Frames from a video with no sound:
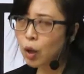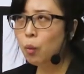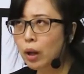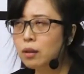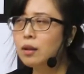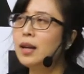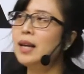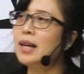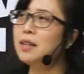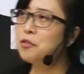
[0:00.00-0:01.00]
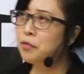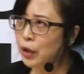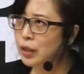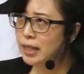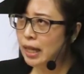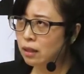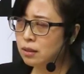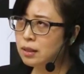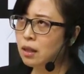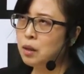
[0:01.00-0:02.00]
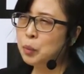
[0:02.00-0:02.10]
Well, in fairy tales,